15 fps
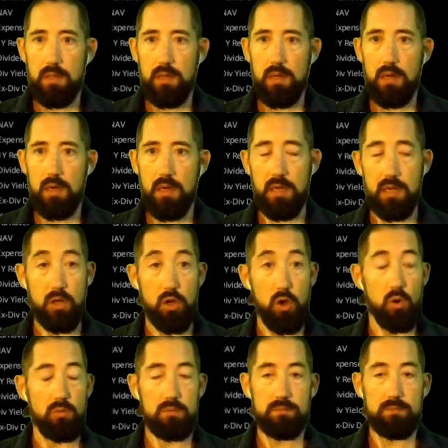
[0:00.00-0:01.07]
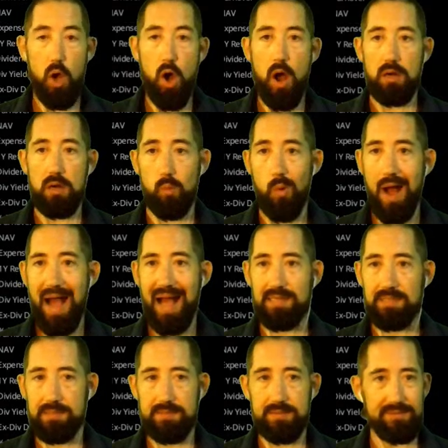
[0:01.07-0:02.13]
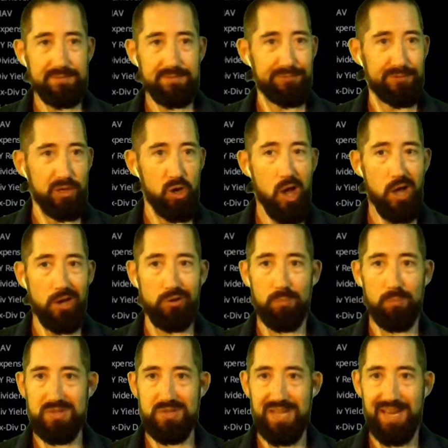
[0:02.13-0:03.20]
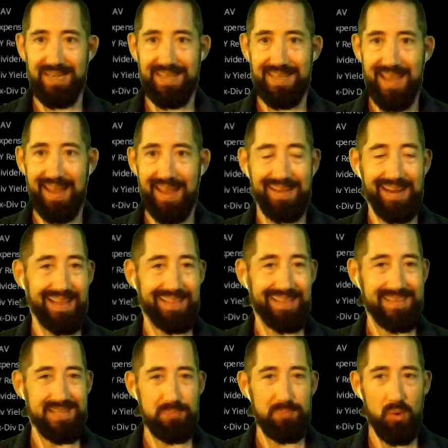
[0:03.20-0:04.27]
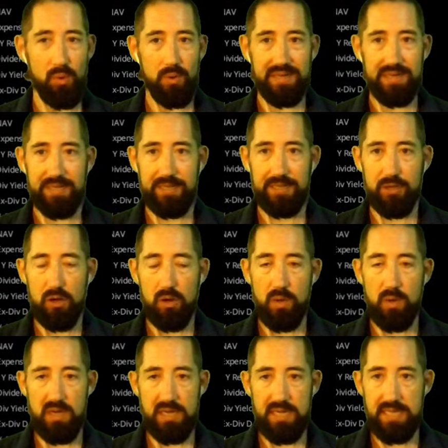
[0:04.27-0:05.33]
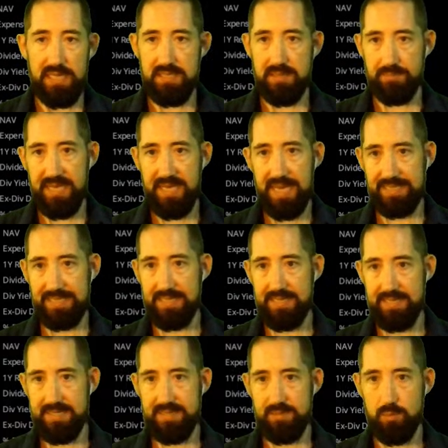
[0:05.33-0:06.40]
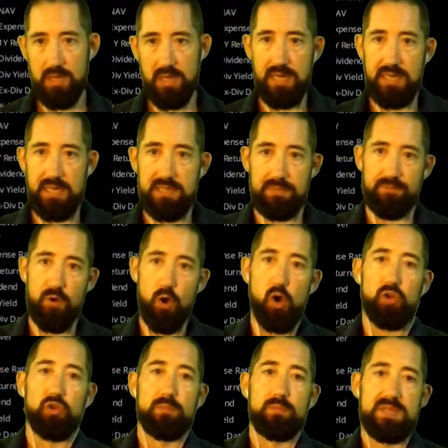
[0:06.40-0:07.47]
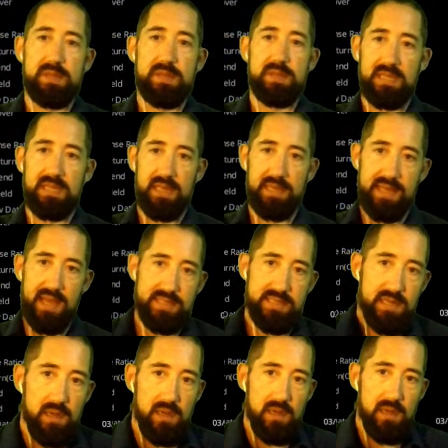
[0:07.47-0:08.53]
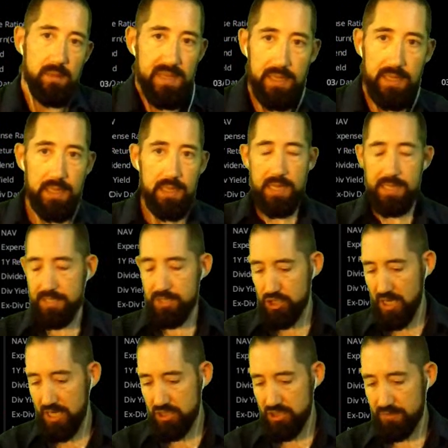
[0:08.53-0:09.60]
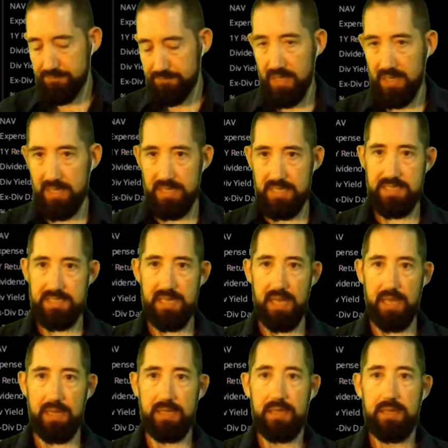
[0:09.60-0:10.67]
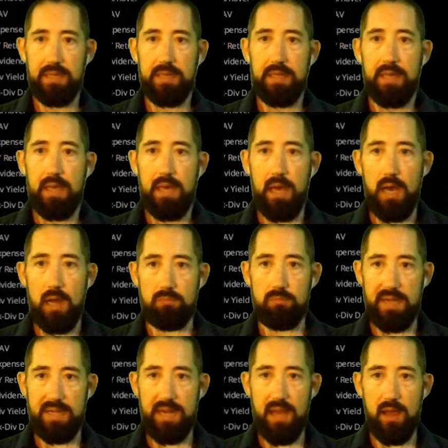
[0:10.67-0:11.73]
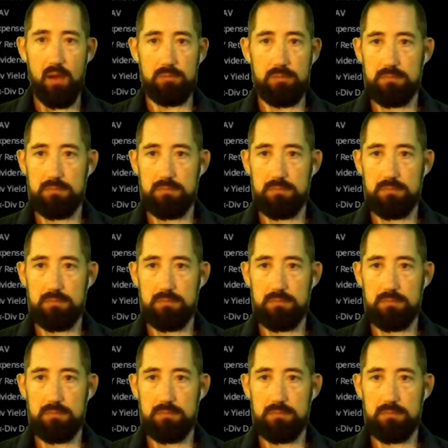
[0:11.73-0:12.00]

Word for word: are going to go hog wild for your 100% gain at this point. You know, we're going to need some catalysts, we're going to need some volume, something like that to come in to change the fate of this day. Uh, right now,